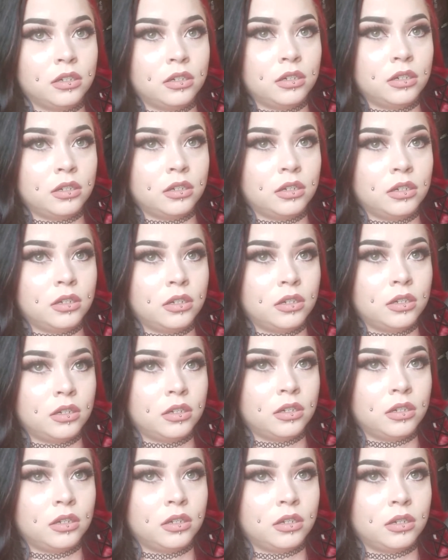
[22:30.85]

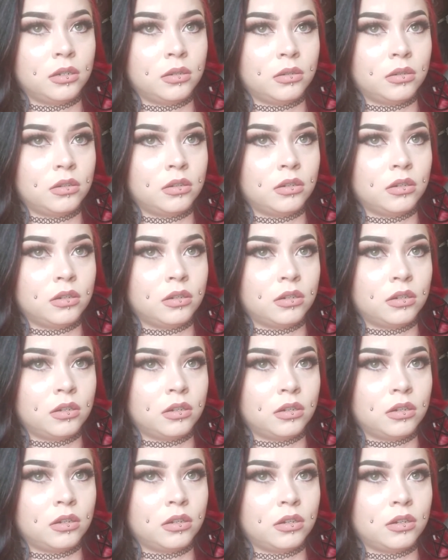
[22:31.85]

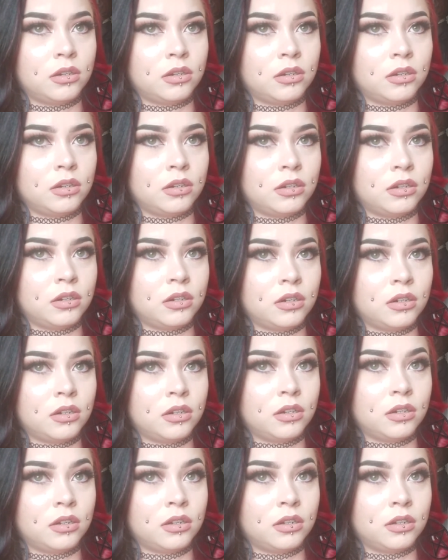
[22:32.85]

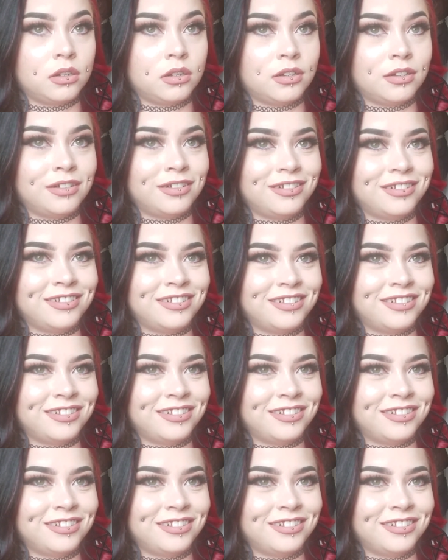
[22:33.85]
(no one is talking)